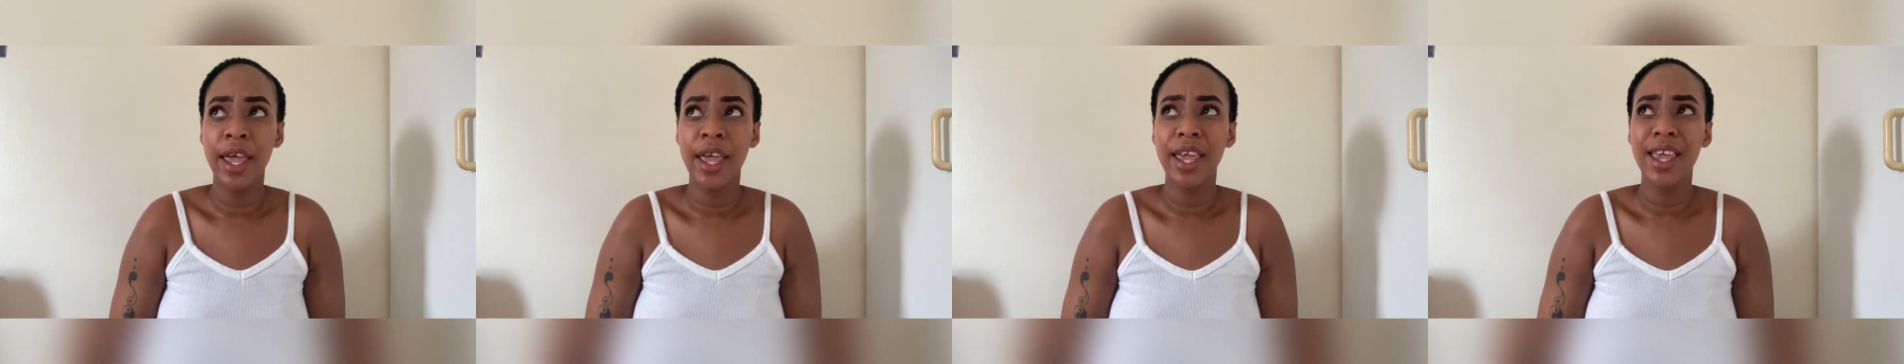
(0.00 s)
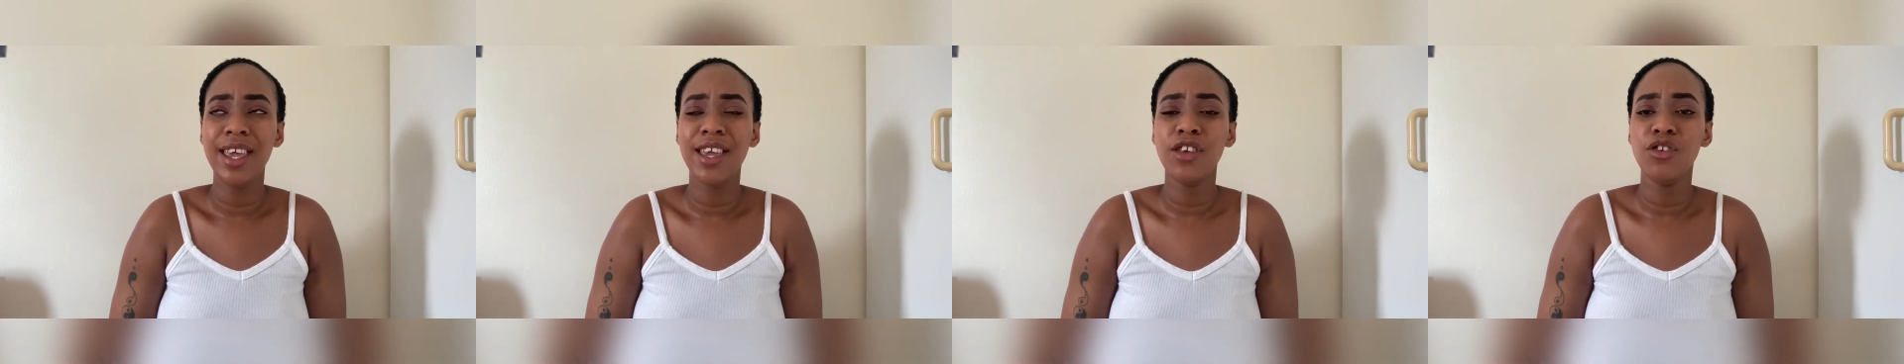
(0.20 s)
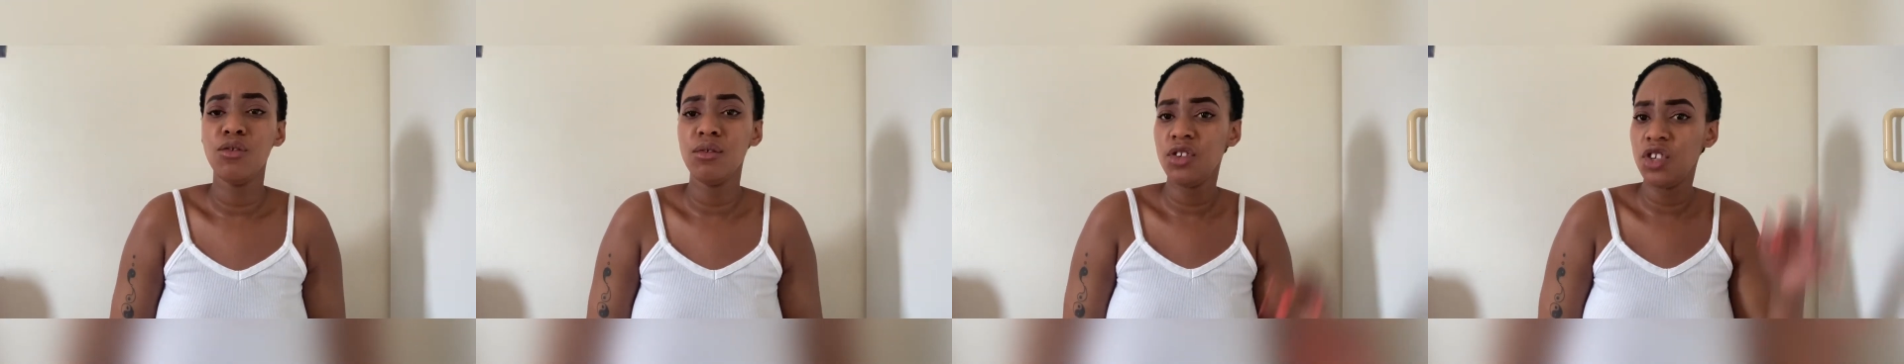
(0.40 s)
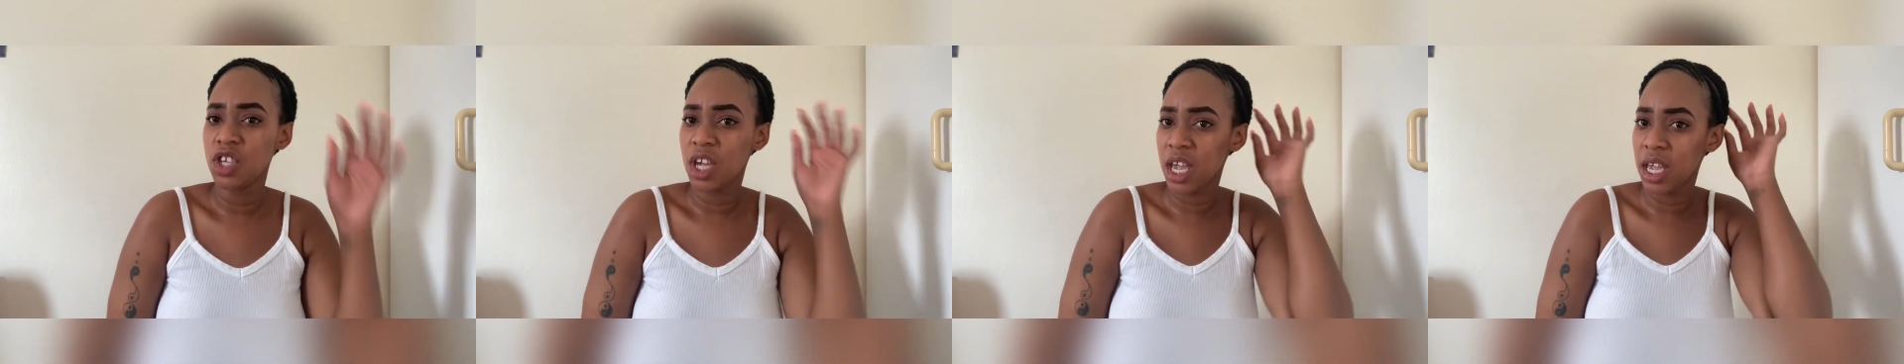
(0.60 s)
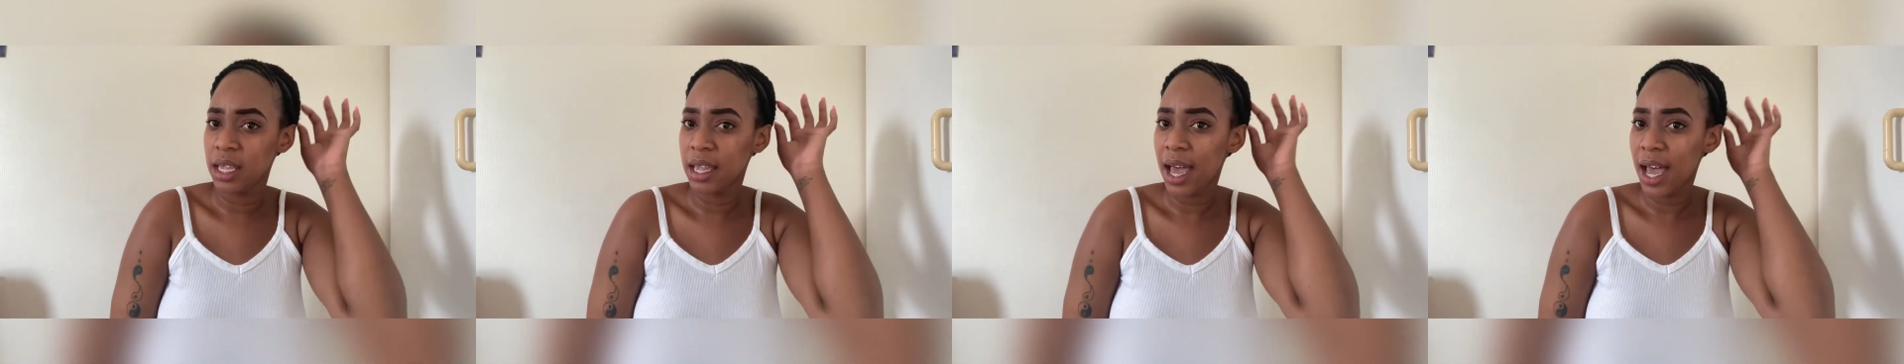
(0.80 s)

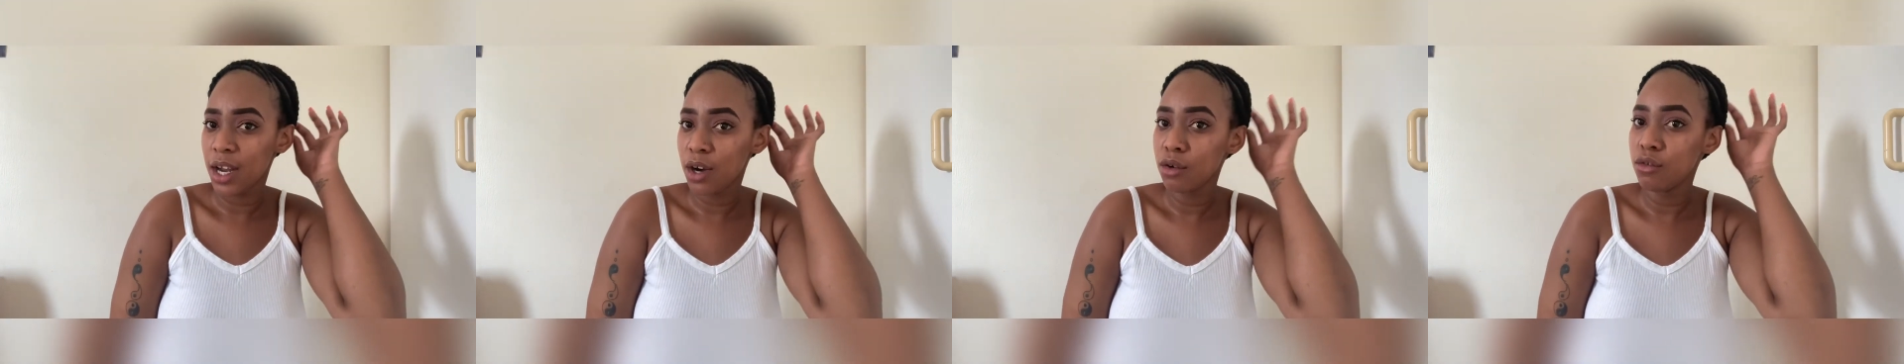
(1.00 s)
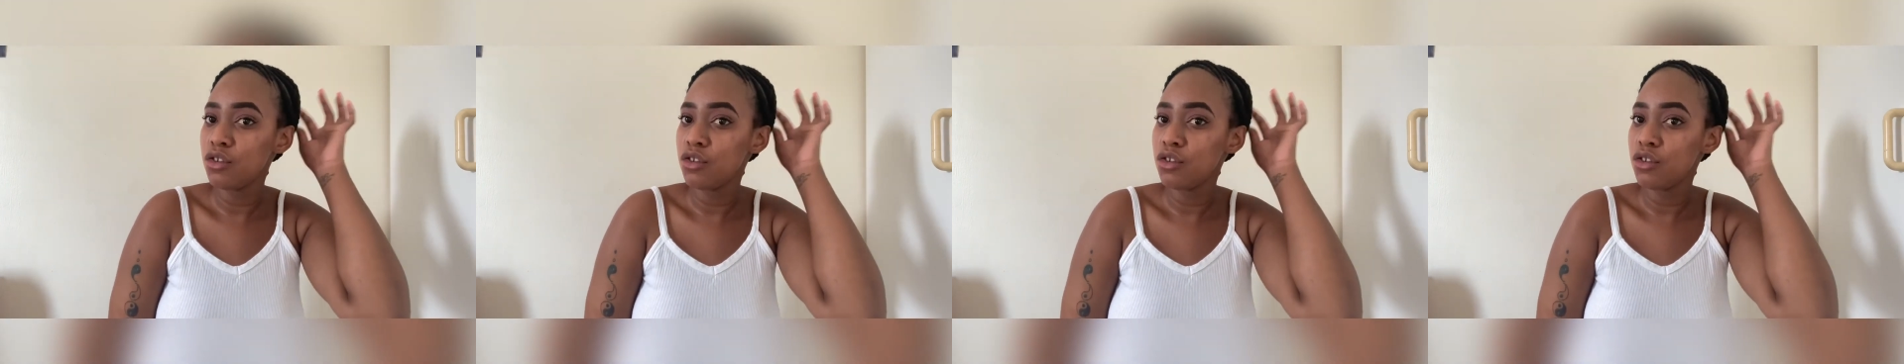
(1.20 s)
EUJ, I don't